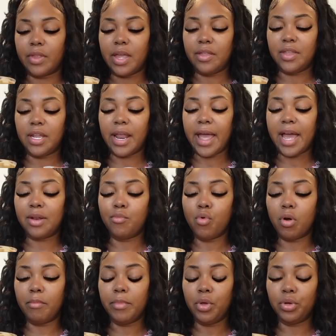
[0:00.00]
and then add
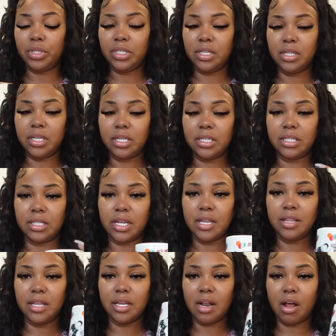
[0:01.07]
more milk to this
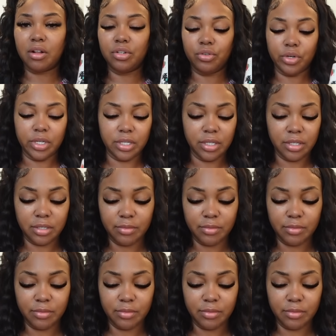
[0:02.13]
and then I'll drink this.